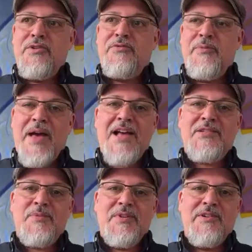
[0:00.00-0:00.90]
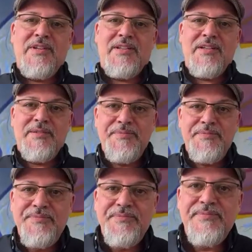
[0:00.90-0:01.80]
your dad started
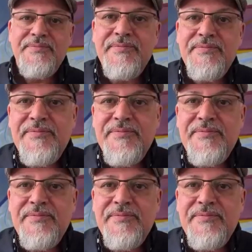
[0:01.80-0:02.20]
the jazz